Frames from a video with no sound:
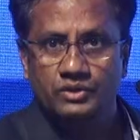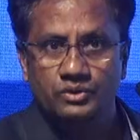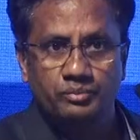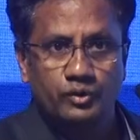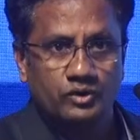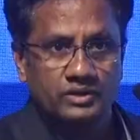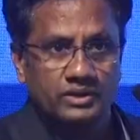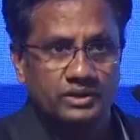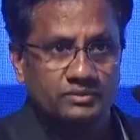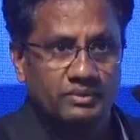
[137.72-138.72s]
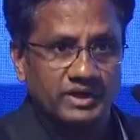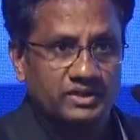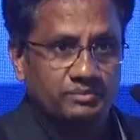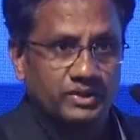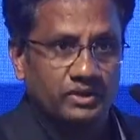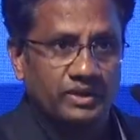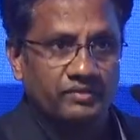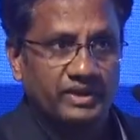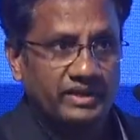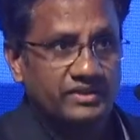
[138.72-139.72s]
to proctor is bicuspid, or
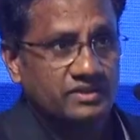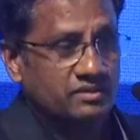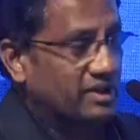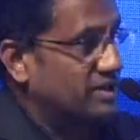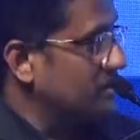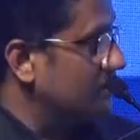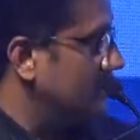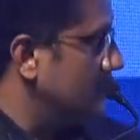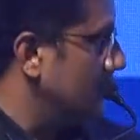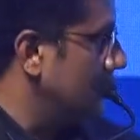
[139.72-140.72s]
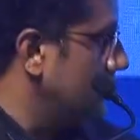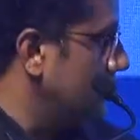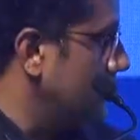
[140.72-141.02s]
every case is a bicuspid. That's the